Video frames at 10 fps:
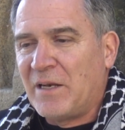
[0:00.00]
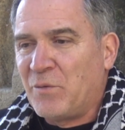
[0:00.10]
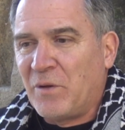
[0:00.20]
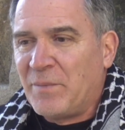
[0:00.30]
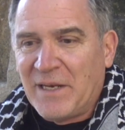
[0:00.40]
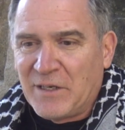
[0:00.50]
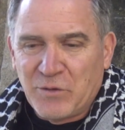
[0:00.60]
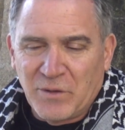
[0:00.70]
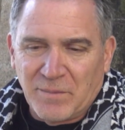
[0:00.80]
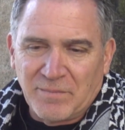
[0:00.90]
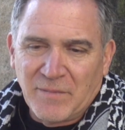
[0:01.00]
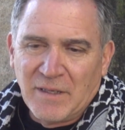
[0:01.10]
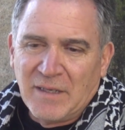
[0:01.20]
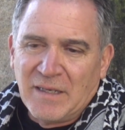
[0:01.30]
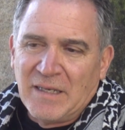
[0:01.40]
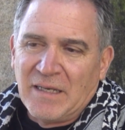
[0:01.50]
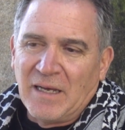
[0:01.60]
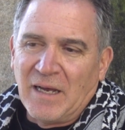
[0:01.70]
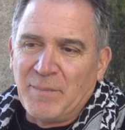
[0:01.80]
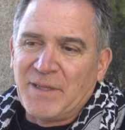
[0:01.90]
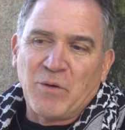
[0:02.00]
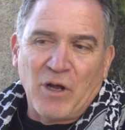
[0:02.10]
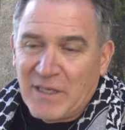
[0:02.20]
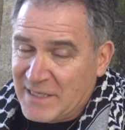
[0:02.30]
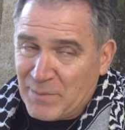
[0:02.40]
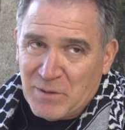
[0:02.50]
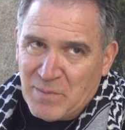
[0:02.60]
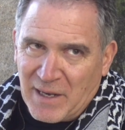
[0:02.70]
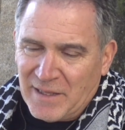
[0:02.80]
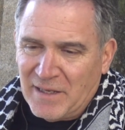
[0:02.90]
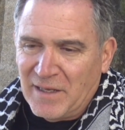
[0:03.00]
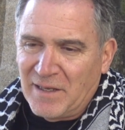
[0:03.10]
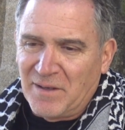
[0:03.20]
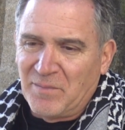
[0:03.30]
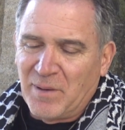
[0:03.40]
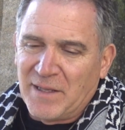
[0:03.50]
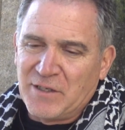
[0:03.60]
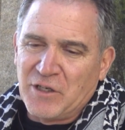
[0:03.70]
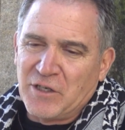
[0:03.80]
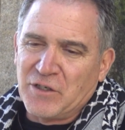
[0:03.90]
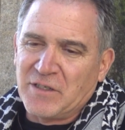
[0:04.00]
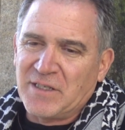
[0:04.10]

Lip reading: real meaning to them. But they were all accepted by the judges.